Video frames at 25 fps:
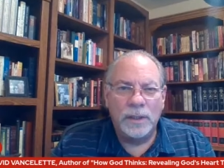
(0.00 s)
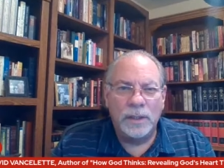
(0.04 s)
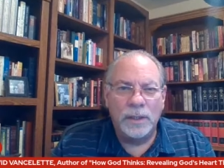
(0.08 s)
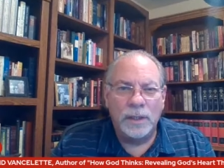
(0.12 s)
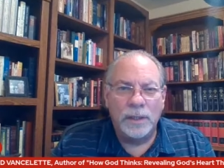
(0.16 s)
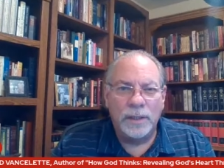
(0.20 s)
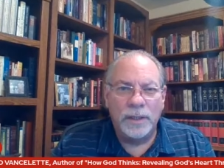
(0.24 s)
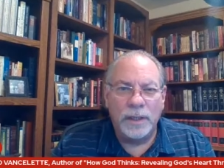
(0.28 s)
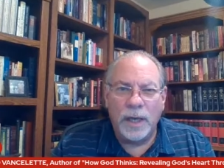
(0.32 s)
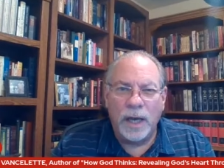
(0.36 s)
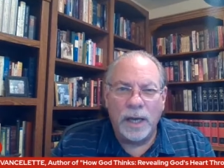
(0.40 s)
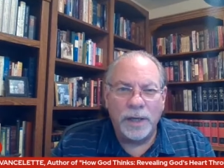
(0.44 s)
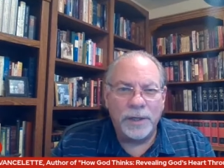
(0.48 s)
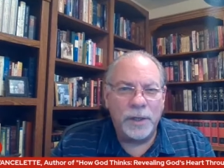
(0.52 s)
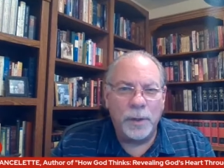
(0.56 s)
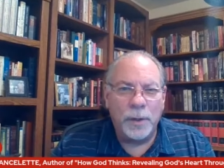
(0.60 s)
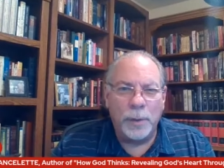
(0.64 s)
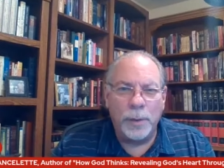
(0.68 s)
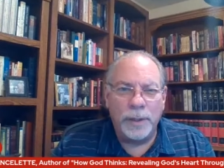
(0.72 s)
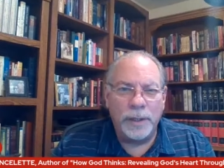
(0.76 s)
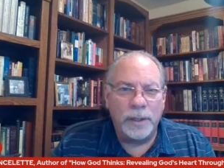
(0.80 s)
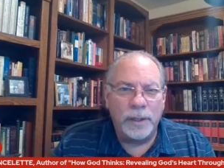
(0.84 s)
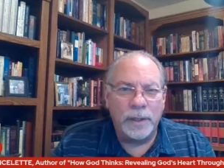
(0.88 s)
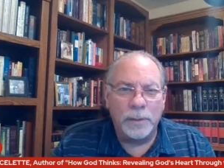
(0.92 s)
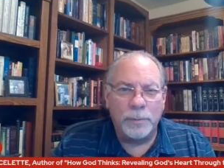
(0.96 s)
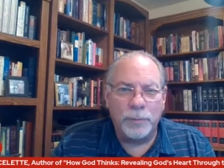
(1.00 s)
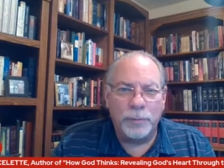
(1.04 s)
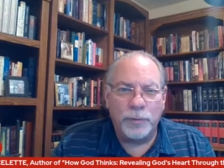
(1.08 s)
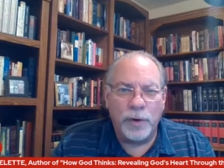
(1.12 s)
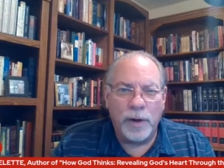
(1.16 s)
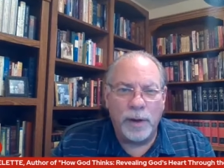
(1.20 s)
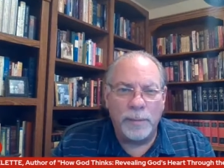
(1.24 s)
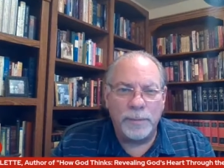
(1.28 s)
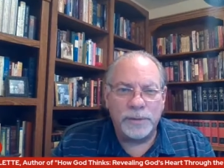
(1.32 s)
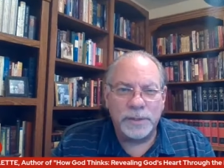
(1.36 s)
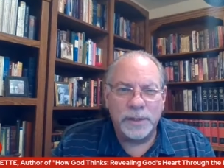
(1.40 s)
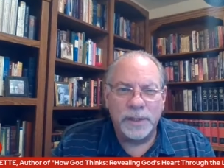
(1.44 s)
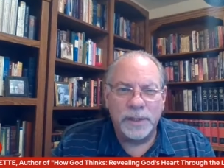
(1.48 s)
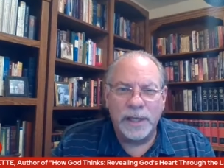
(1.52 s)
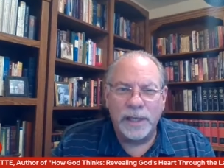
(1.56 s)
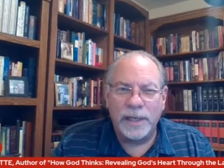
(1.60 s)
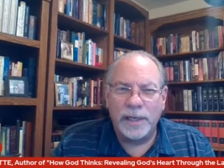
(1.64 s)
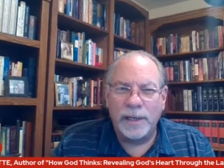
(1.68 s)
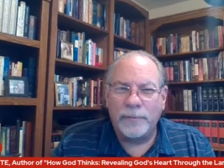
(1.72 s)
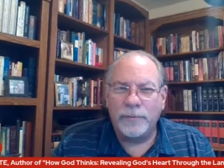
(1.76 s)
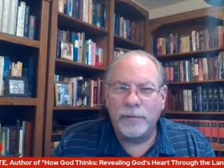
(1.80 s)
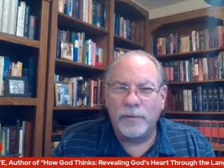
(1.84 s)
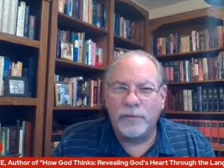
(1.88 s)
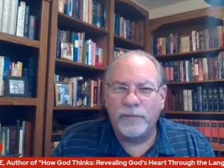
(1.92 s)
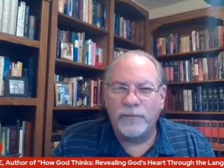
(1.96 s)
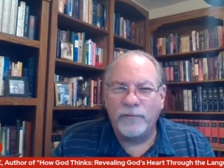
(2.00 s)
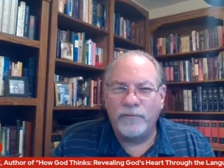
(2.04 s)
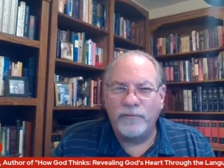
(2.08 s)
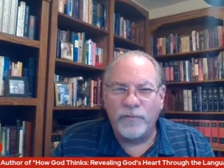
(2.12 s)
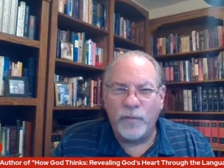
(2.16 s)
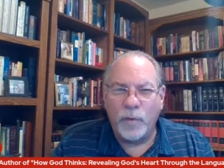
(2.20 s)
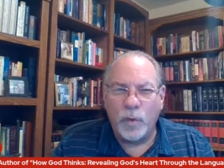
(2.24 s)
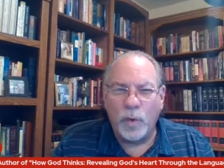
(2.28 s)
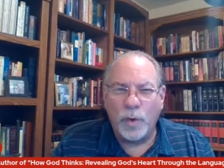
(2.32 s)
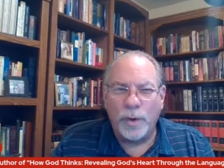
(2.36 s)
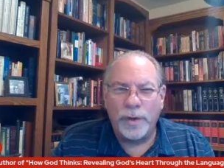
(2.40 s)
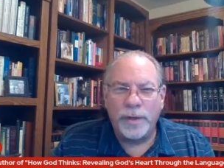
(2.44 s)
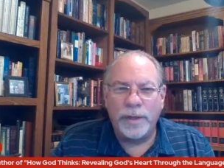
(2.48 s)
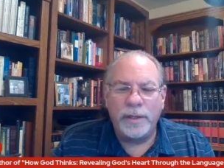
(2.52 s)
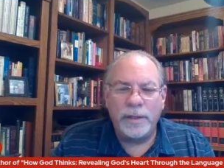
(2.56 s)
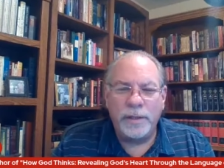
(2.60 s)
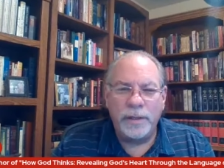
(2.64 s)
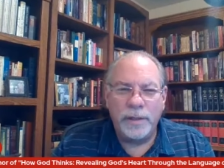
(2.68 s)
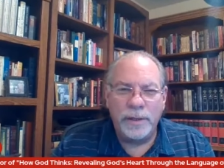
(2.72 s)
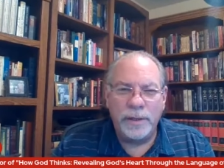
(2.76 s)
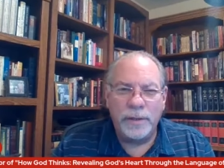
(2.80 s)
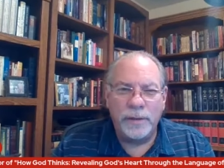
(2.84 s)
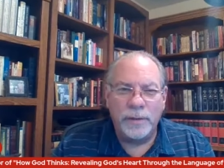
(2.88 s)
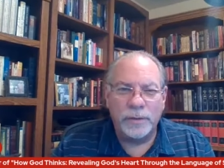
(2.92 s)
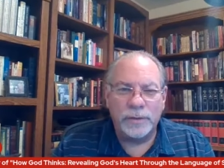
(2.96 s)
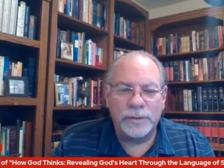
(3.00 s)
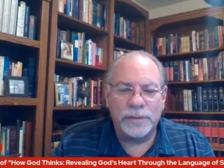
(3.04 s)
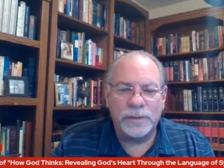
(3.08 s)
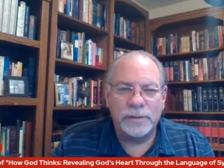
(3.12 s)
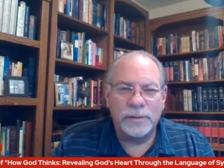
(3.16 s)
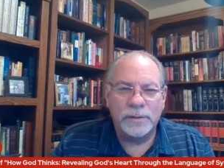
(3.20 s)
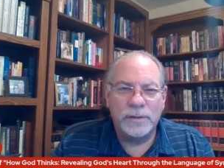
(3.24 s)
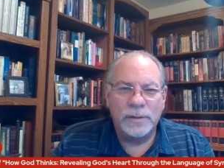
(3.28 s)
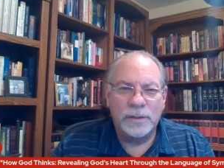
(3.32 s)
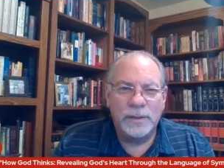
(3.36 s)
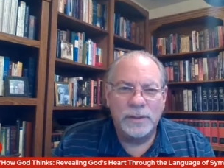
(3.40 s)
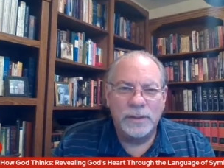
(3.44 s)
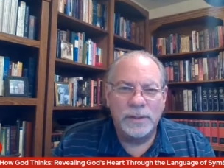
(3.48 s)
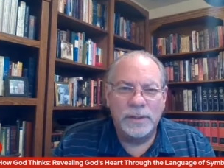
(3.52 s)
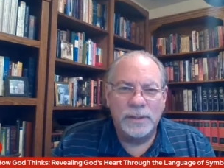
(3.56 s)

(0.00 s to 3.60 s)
uh, not going into the promised land after 40 years.